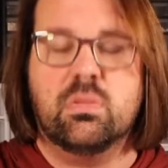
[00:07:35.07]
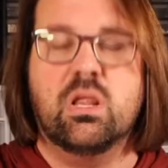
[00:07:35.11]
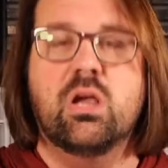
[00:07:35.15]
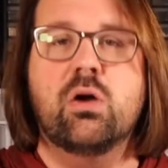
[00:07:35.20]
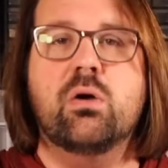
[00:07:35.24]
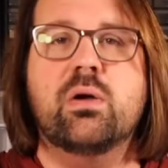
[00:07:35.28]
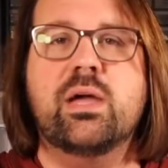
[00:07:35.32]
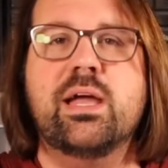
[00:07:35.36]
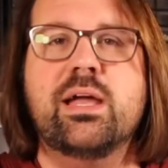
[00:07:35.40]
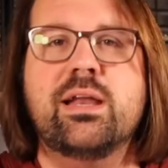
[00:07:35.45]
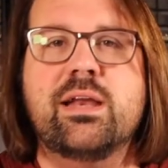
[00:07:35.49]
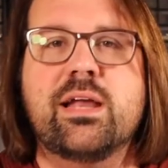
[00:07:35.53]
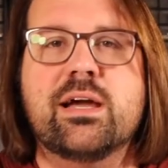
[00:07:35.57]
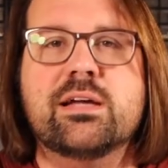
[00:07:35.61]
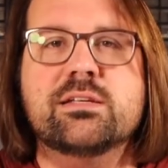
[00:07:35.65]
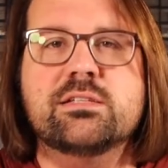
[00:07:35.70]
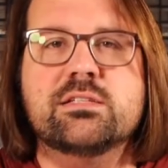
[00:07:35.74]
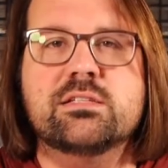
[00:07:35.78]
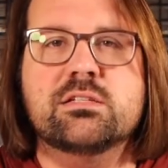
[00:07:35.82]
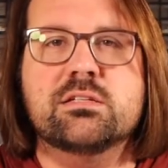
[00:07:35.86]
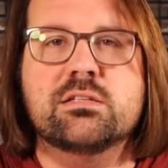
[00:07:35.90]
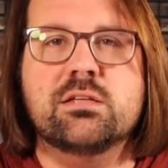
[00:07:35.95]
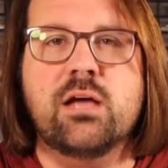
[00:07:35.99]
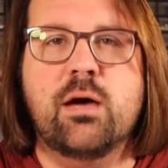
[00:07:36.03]
Okay,
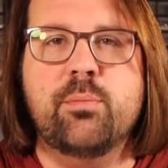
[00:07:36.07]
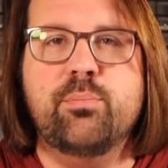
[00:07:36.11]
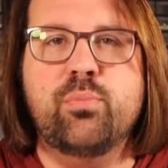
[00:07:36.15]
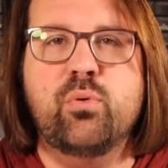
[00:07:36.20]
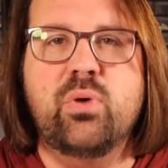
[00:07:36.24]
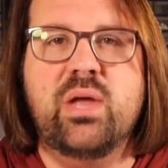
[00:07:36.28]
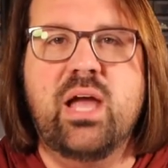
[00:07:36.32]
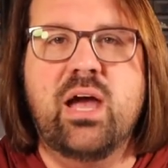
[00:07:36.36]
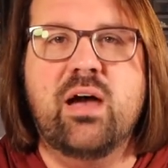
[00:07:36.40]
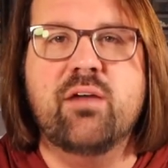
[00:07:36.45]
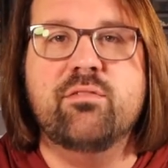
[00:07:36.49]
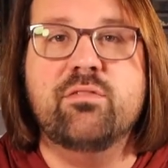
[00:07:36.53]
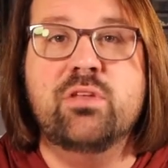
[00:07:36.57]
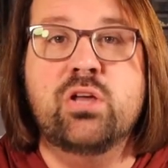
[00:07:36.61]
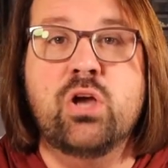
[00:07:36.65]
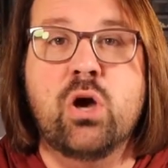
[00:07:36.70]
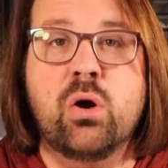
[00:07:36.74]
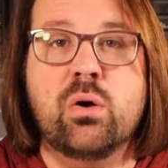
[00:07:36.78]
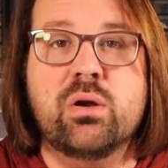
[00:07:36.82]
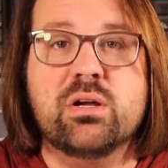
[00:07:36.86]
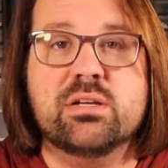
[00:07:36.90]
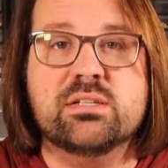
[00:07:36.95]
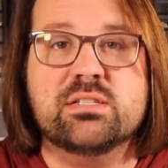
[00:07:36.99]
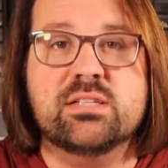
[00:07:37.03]
next up we have
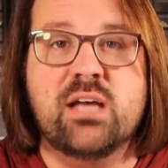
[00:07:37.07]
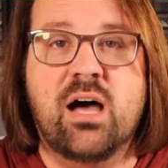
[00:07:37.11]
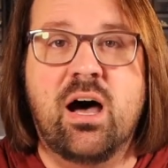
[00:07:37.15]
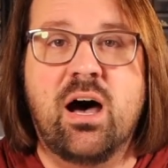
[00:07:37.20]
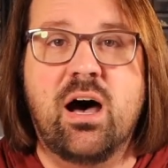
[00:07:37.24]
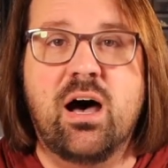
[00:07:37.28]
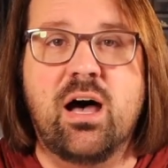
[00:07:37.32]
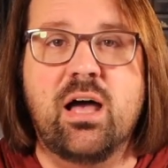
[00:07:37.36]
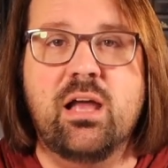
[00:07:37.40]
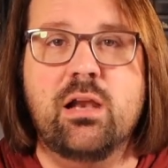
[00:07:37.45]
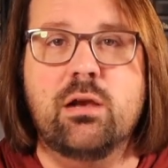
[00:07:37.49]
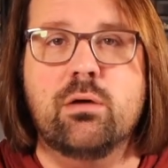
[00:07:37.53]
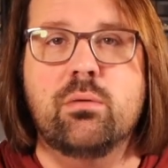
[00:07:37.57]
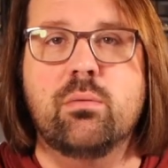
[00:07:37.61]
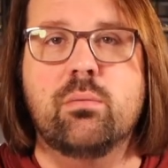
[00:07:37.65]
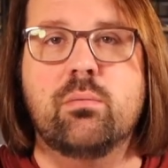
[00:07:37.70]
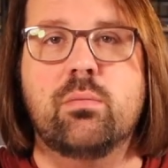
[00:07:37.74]
Yoda's hut,